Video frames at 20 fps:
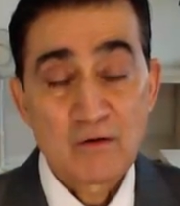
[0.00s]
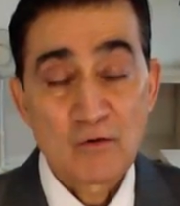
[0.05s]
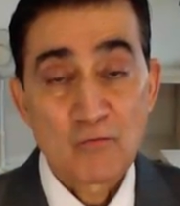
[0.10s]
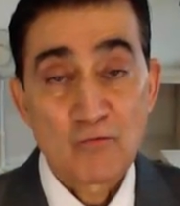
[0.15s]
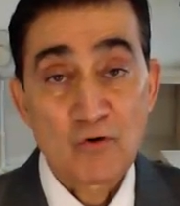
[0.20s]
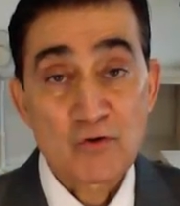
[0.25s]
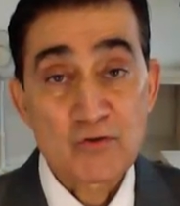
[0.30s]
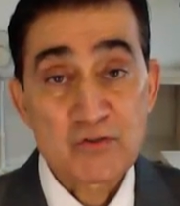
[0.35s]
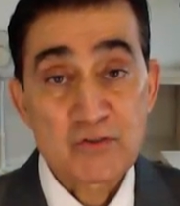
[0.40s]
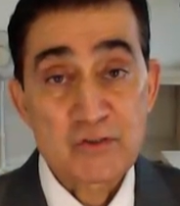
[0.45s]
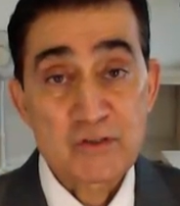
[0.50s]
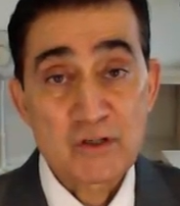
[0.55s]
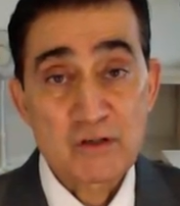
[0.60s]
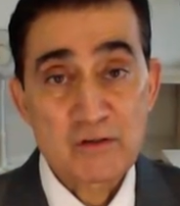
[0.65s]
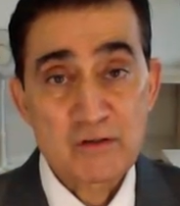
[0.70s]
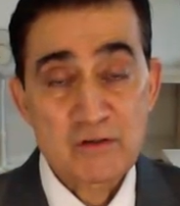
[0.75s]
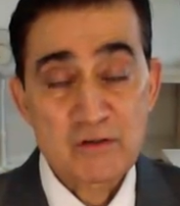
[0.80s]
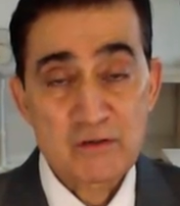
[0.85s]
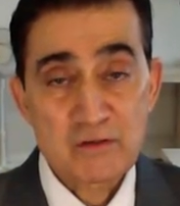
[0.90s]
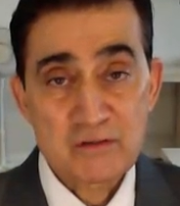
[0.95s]
for
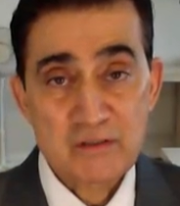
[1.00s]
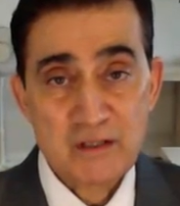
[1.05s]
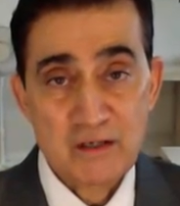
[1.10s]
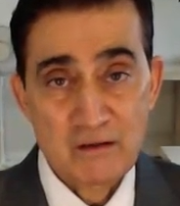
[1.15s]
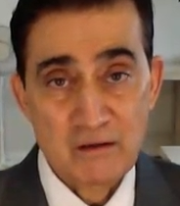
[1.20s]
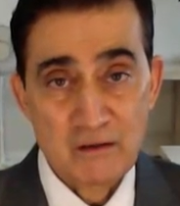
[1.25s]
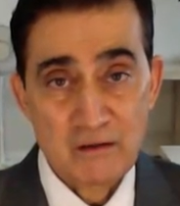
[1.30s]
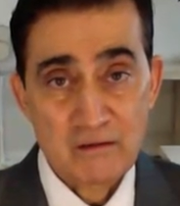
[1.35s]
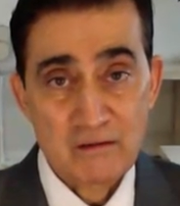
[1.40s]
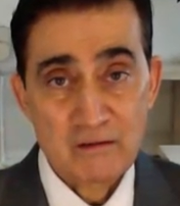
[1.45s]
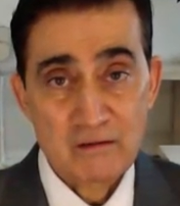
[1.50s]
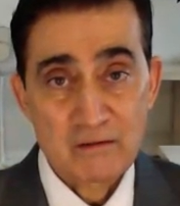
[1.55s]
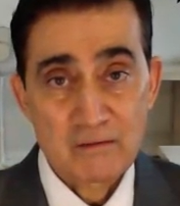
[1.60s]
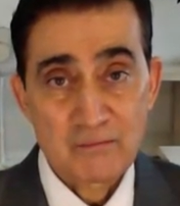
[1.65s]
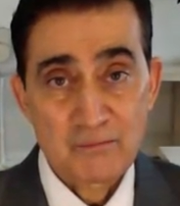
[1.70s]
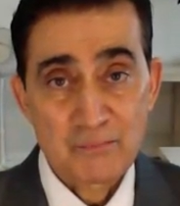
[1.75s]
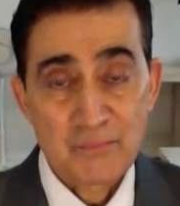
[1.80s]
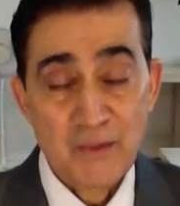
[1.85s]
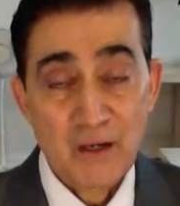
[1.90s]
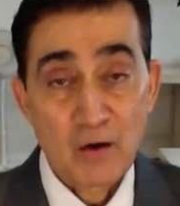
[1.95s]
children's health
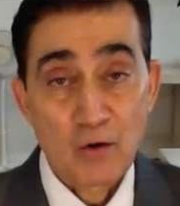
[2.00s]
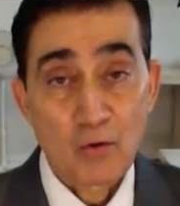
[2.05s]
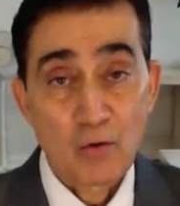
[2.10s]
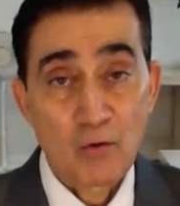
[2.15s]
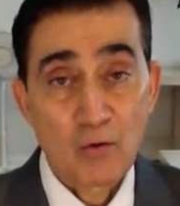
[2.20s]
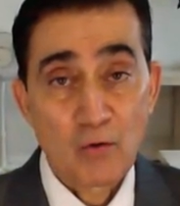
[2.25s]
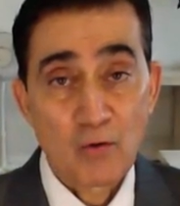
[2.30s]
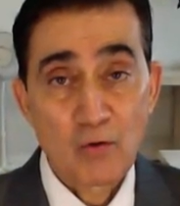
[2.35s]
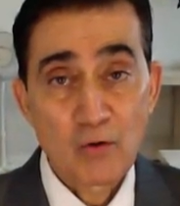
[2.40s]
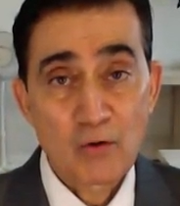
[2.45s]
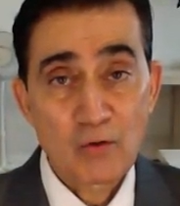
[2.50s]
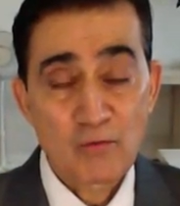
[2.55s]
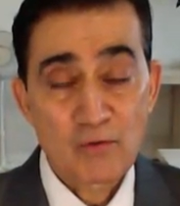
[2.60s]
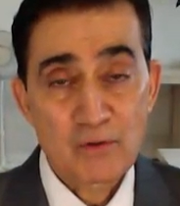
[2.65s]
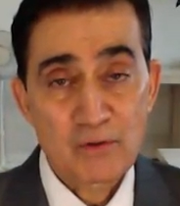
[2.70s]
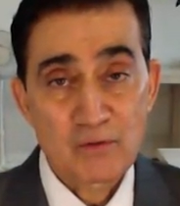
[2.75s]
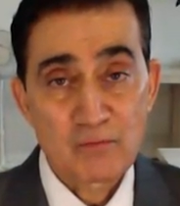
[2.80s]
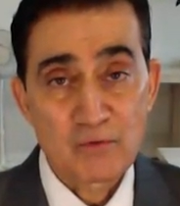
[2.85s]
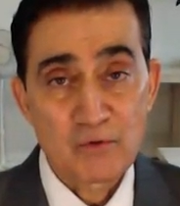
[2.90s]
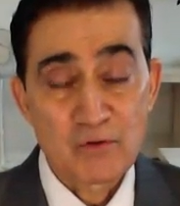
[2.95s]
all over
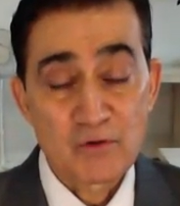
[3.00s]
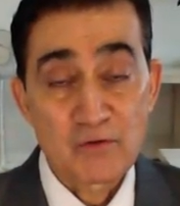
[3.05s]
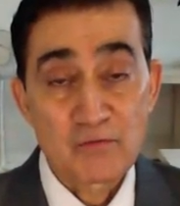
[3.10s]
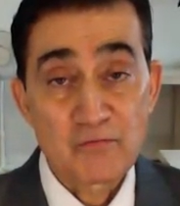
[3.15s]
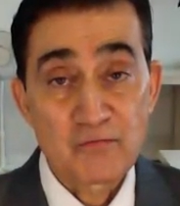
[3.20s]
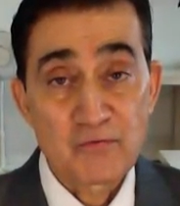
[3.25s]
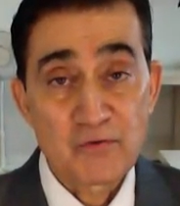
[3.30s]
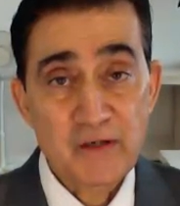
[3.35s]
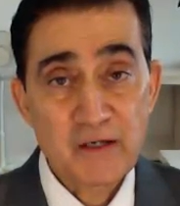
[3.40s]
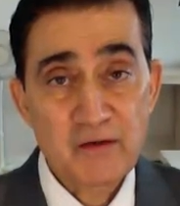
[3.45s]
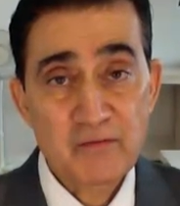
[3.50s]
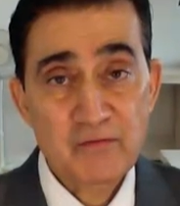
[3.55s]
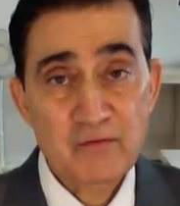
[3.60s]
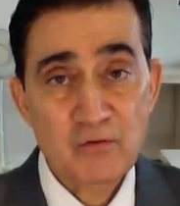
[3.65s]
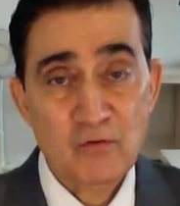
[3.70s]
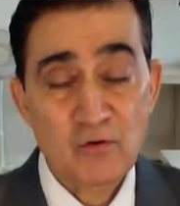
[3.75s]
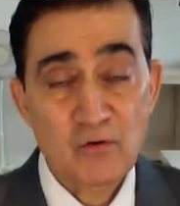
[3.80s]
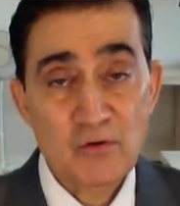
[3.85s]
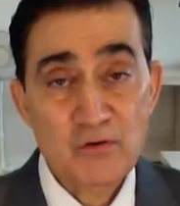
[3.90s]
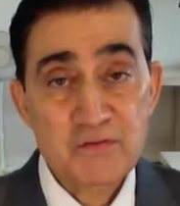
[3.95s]
the world, free of
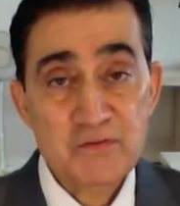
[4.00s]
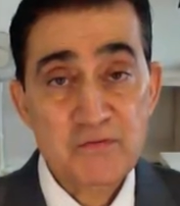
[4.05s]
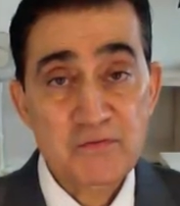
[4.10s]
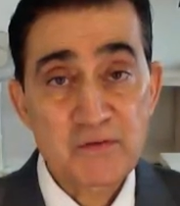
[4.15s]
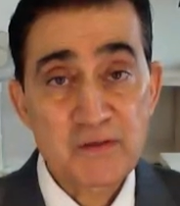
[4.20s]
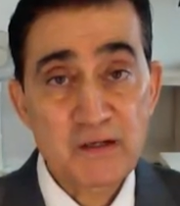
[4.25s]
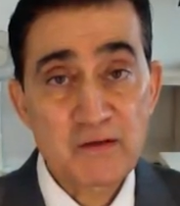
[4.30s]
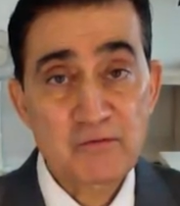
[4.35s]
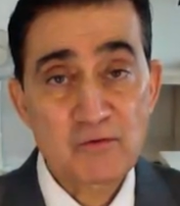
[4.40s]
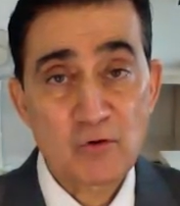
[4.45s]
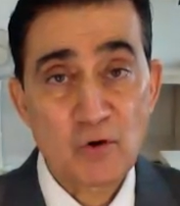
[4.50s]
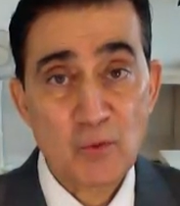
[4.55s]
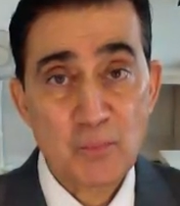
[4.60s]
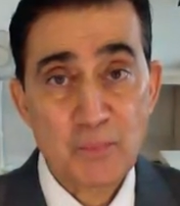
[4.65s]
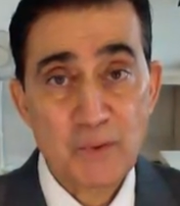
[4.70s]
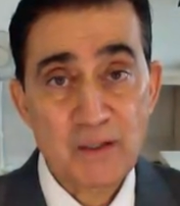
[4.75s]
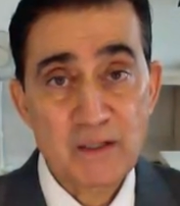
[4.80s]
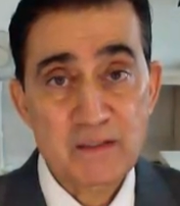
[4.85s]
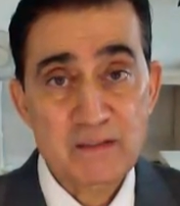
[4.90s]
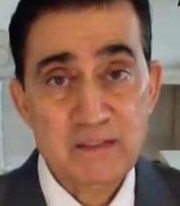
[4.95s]
cost, free of
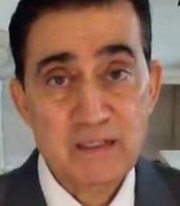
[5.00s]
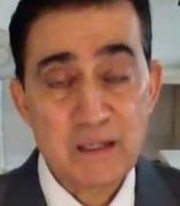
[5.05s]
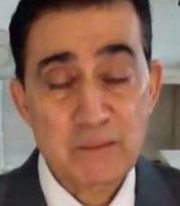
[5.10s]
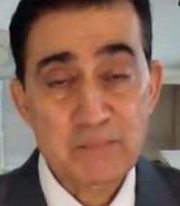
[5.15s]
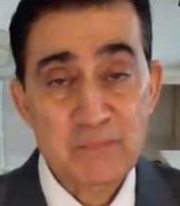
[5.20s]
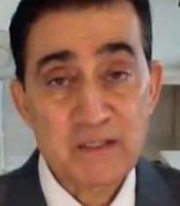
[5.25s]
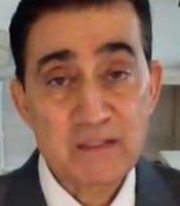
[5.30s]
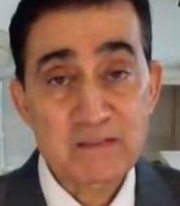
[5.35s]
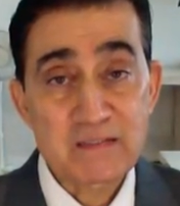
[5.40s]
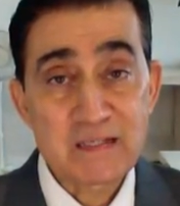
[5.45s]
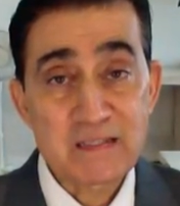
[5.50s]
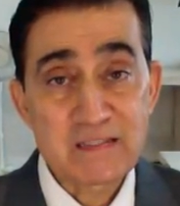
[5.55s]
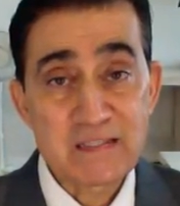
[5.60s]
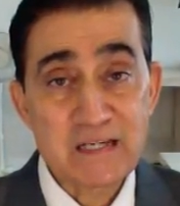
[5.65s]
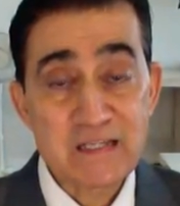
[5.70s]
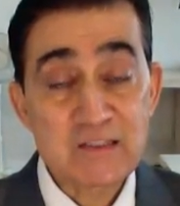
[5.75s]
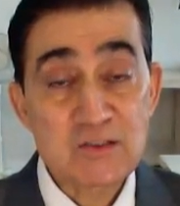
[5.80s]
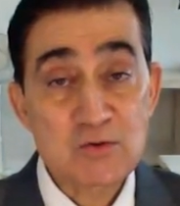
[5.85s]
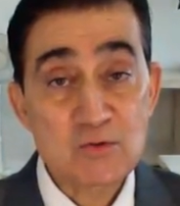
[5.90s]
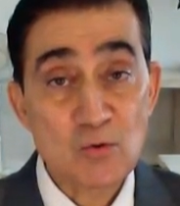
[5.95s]
corporate deceptions, and
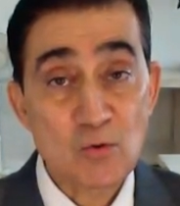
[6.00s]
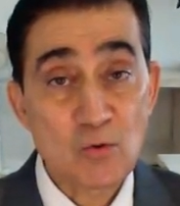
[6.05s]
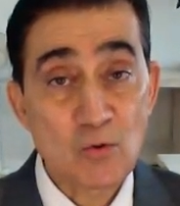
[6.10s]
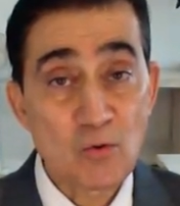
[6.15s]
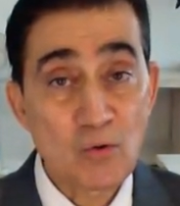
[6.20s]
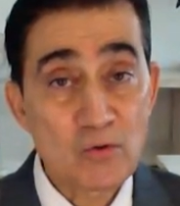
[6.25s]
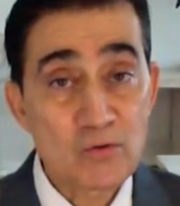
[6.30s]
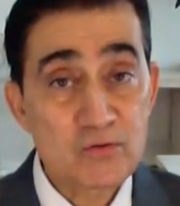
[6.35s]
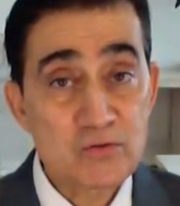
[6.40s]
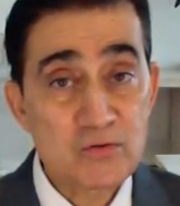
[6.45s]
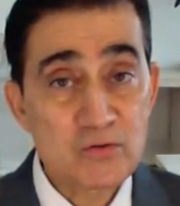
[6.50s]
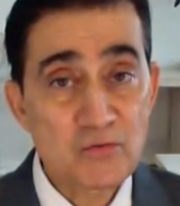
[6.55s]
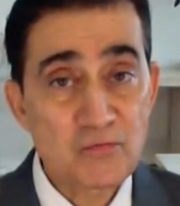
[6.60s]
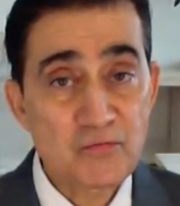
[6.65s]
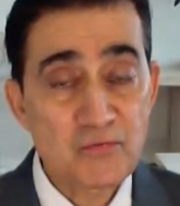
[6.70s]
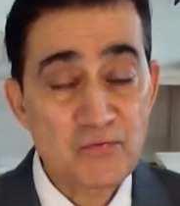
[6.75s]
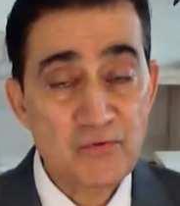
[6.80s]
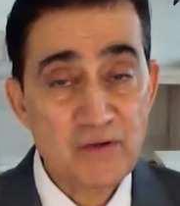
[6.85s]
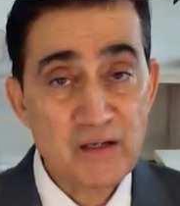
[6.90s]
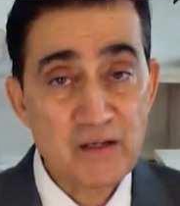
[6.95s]
yes, also
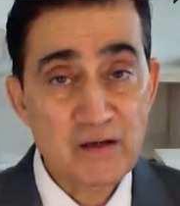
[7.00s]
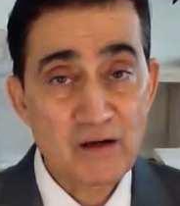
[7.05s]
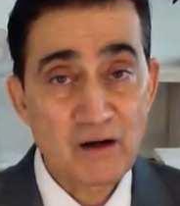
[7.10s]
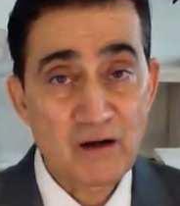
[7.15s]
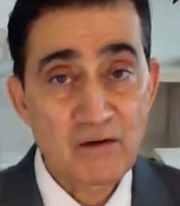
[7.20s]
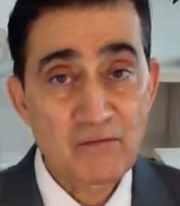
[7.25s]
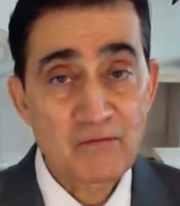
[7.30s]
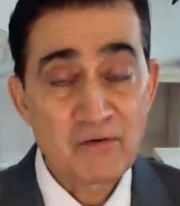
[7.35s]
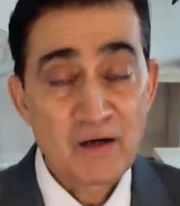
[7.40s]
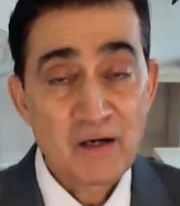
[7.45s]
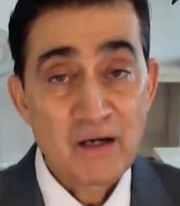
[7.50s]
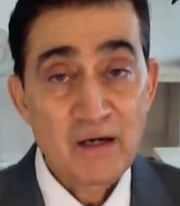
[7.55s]
free of